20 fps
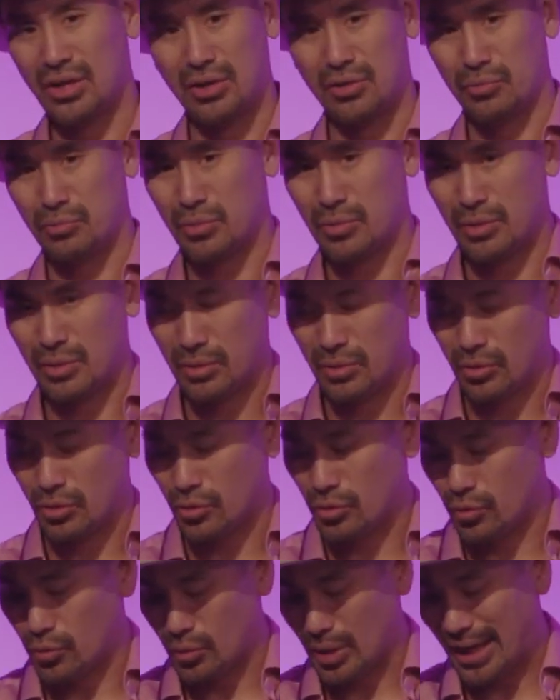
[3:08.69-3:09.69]

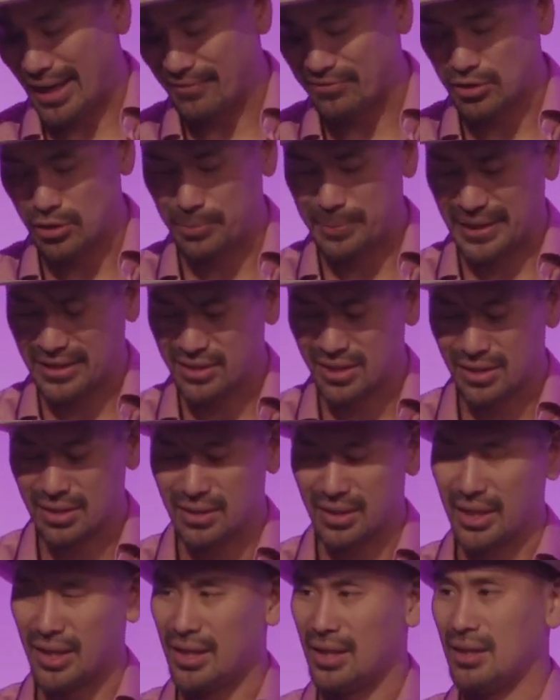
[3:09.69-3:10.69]
you have to
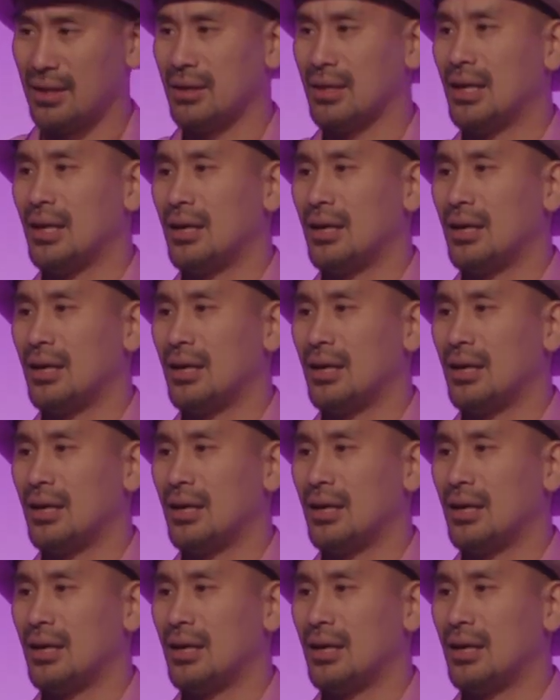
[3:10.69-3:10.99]
basically